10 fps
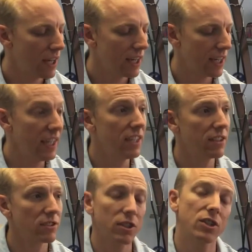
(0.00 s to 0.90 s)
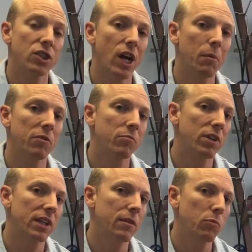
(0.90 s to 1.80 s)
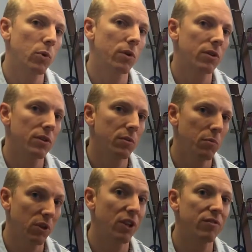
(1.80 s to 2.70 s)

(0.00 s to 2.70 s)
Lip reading: Heat does a good job of bringing more blood